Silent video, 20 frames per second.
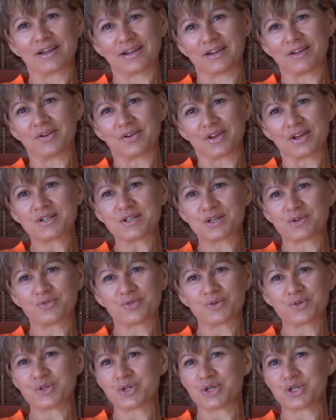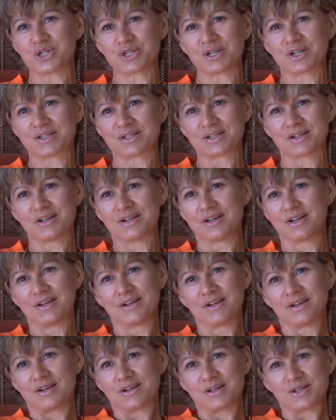you're getting footage that
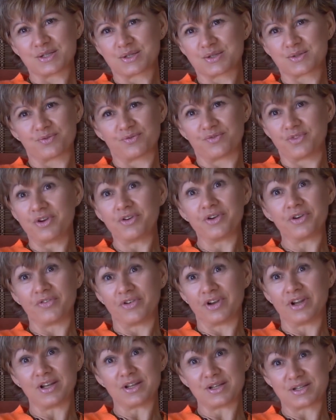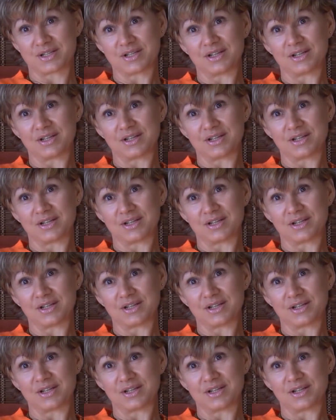is very rarely